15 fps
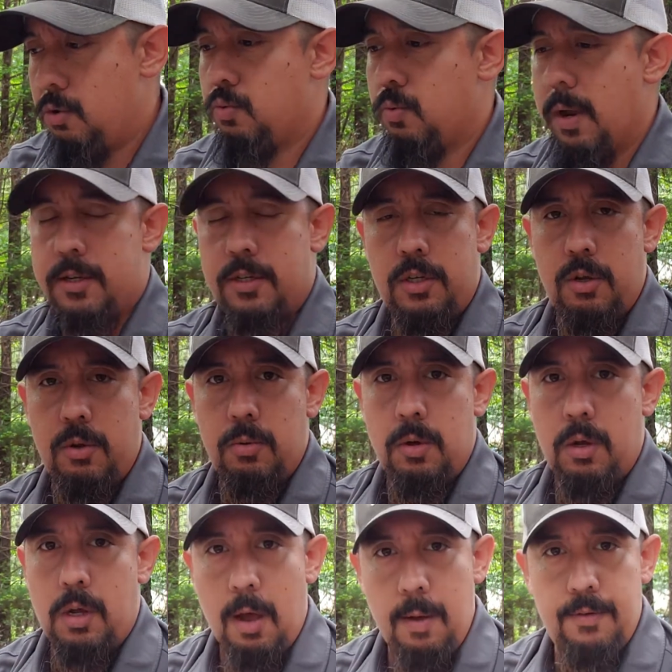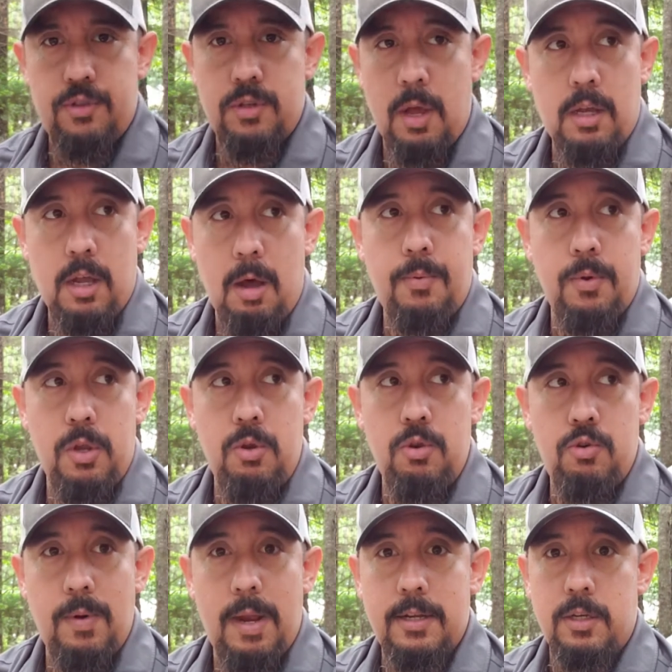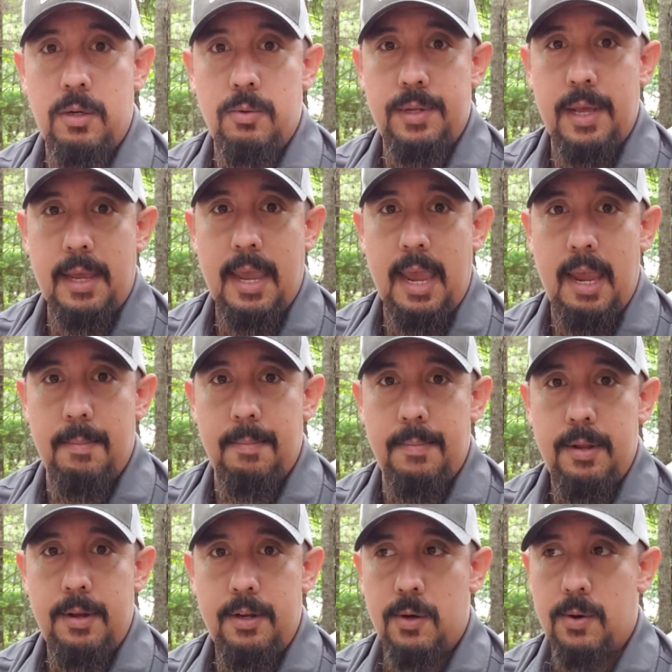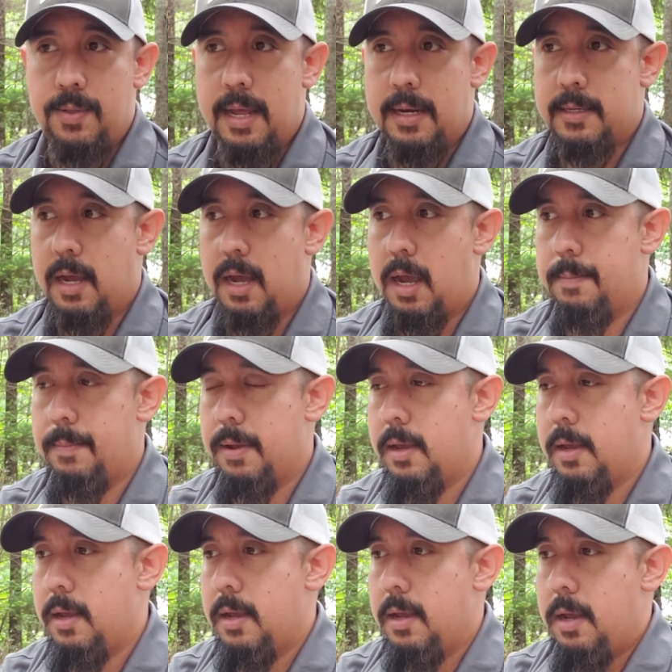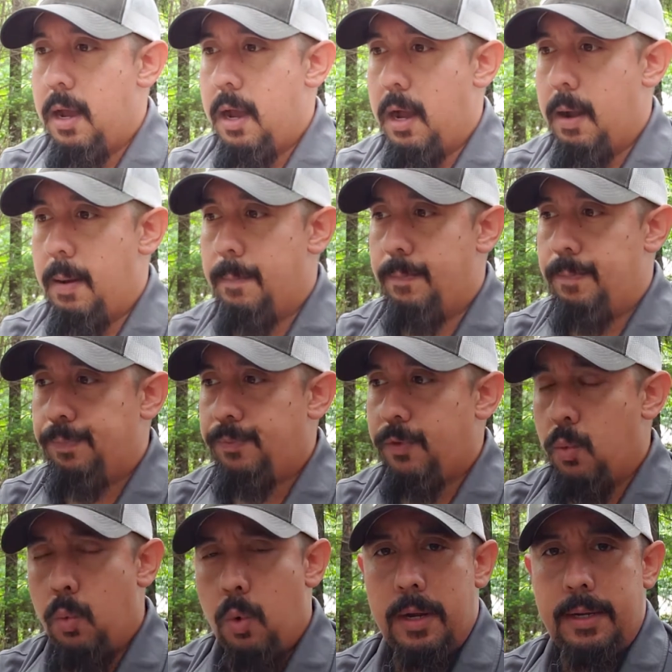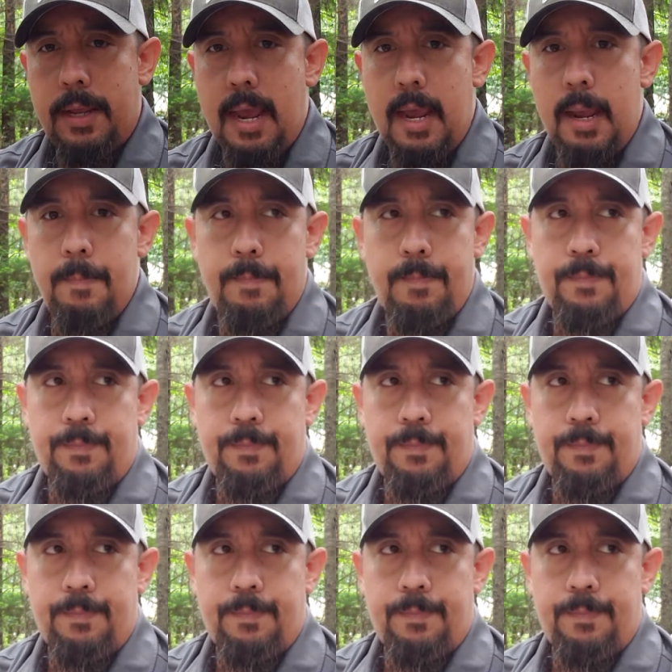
rescue, a couple huge rescues that came during that time. One came